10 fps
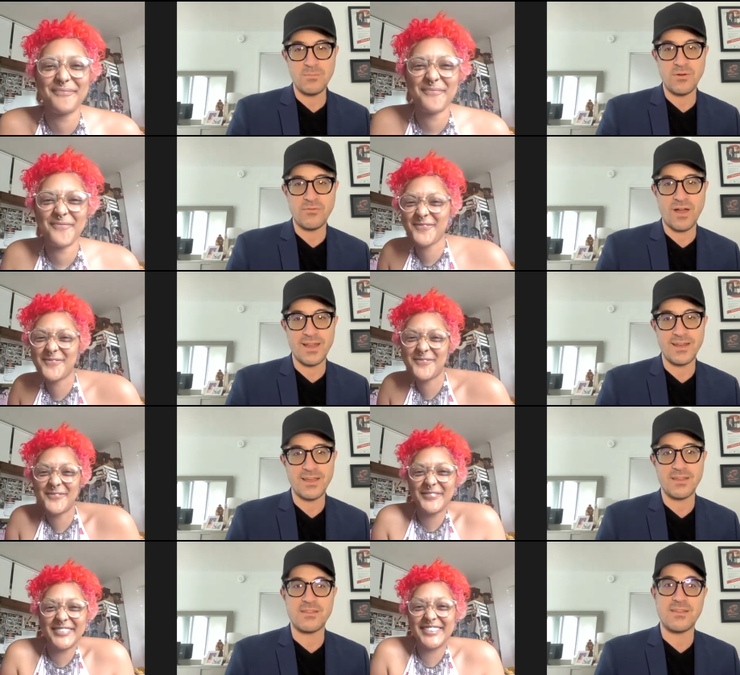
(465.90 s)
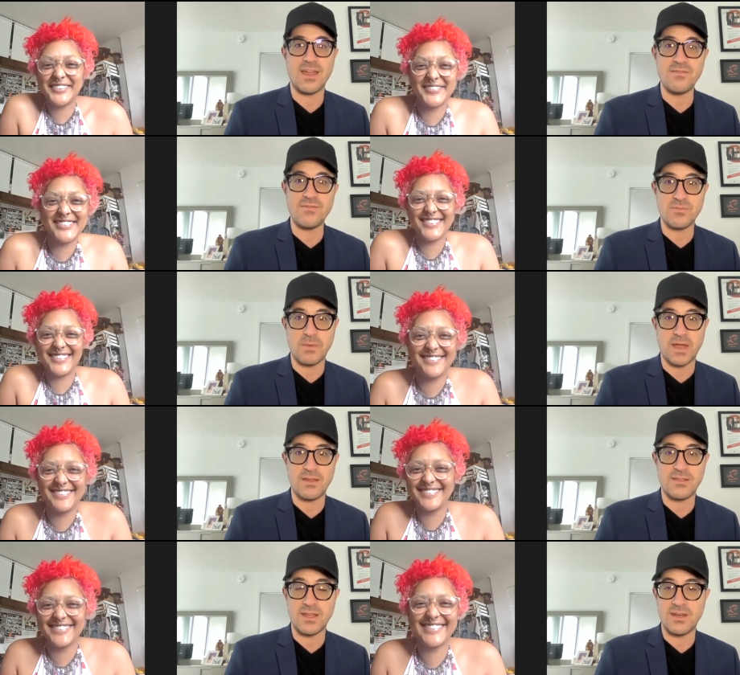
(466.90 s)
Speaker 1: providing a safe
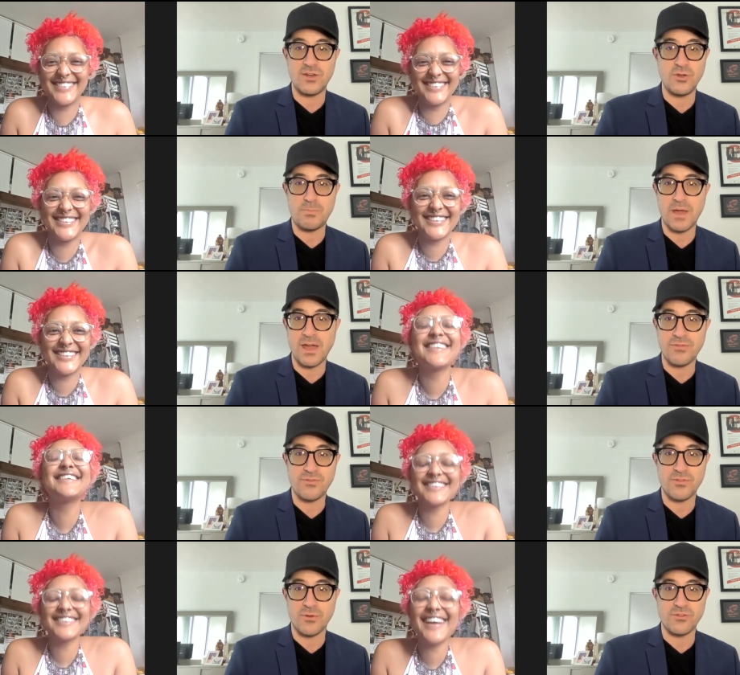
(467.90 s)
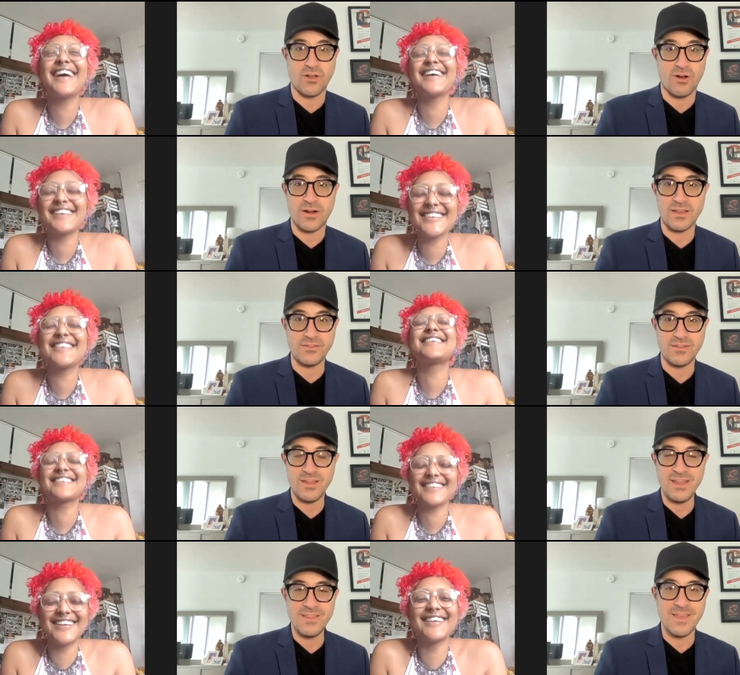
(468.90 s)
space and a new path for those artists
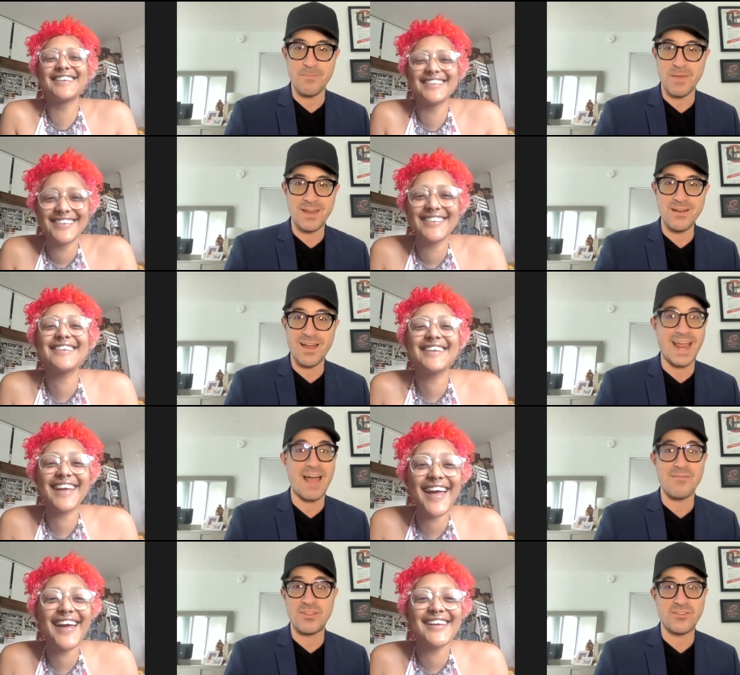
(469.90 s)
that may not have the